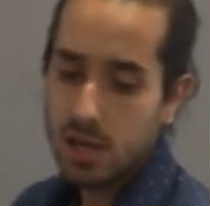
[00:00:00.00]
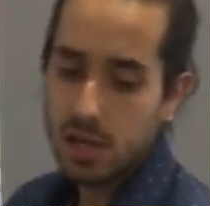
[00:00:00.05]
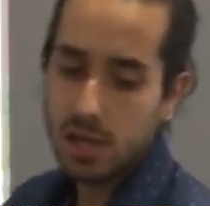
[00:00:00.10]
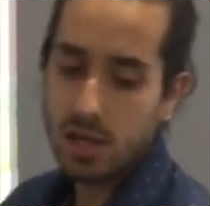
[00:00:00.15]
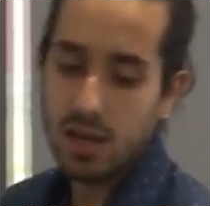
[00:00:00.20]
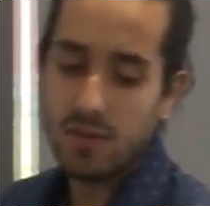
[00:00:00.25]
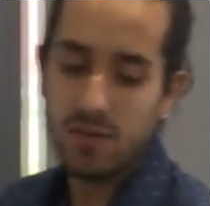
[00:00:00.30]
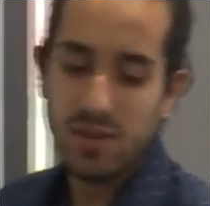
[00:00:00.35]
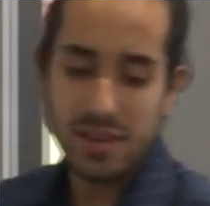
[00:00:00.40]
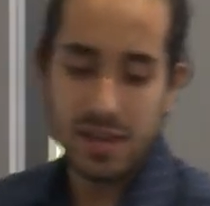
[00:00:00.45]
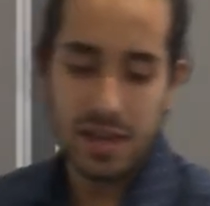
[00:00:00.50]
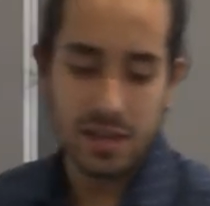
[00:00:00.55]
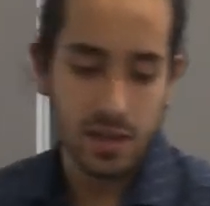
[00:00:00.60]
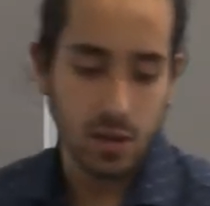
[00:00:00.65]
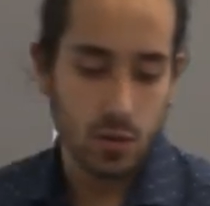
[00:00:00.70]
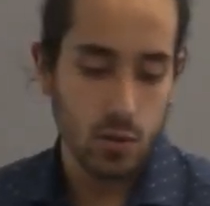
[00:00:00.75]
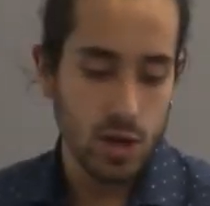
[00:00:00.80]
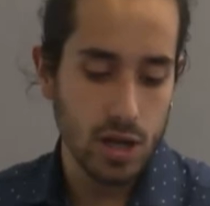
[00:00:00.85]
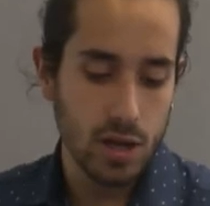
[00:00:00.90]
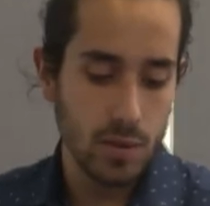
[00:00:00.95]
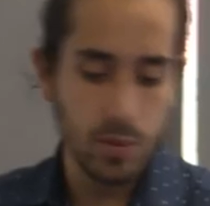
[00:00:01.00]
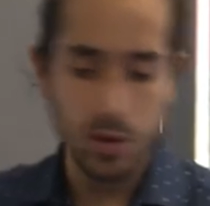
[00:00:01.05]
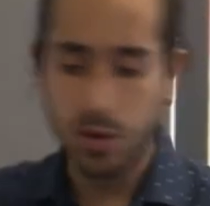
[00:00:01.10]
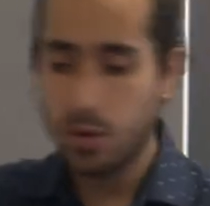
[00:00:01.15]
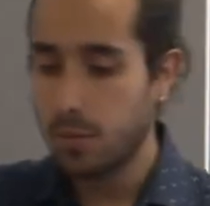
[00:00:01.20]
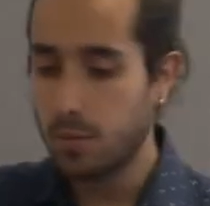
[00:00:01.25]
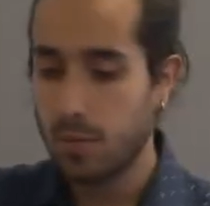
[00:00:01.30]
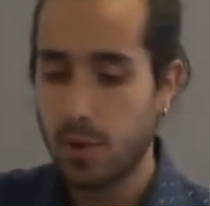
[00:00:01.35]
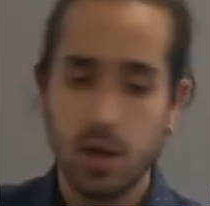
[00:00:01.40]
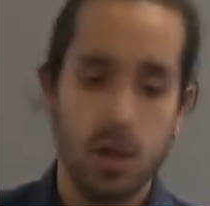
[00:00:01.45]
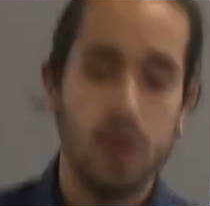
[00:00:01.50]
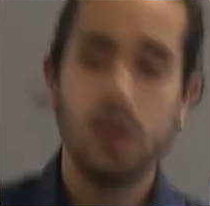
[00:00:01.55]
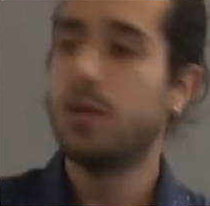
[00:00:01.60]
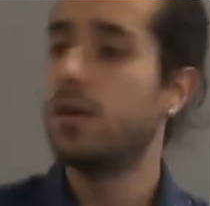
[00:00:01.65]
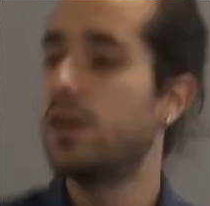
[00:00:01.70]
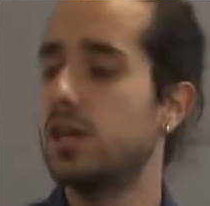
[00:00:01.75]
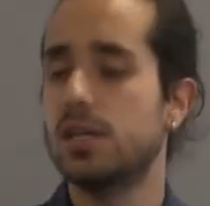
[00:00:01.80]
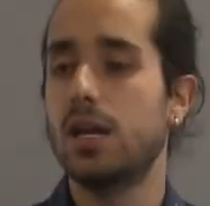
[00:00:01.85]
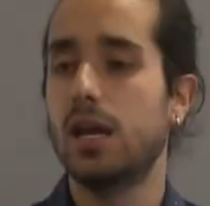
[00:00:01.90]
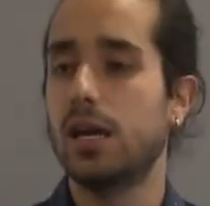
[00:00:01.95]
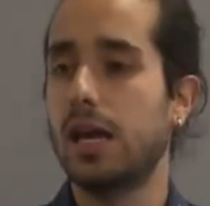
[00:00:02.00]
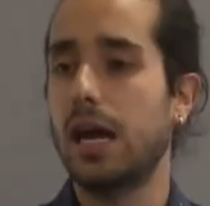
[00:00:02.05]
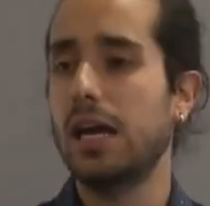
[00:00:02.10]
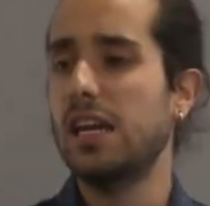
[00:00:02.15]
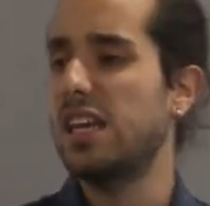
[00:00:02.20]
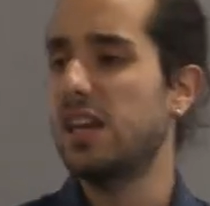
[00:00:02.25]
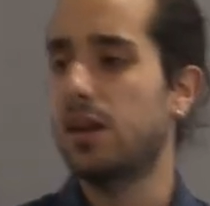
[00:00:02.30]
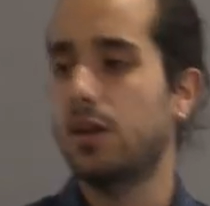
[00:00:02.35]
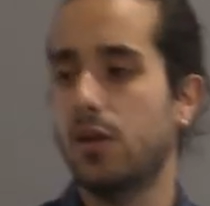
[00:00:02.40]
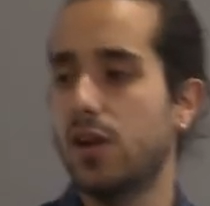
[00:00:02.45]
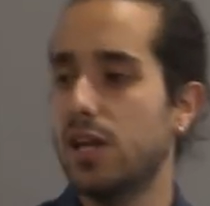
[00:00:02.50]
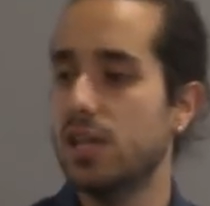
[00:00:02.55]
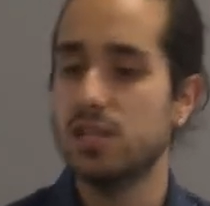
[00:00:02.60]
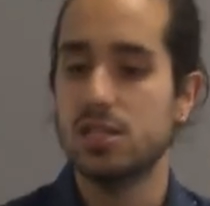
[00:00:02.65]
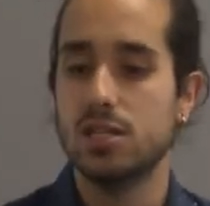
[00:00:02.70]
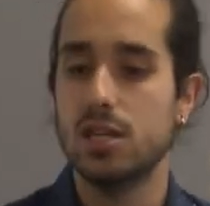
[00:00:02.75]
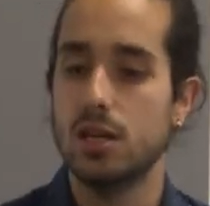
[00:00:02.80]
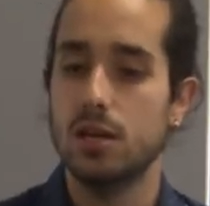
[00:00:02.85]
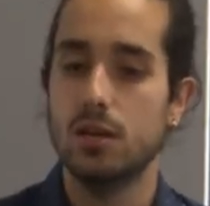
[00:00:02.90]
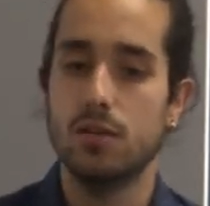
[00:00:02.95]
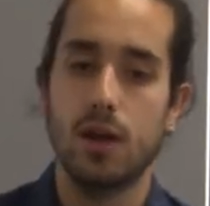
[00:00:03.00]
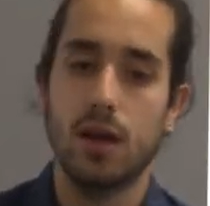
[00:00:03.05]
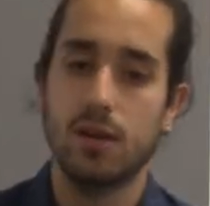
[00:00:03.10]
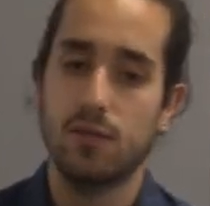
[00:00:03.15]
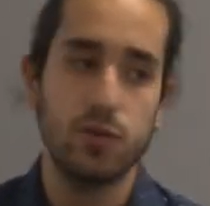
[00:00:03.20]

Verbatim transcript: given that equilibrium, there is like an increase in like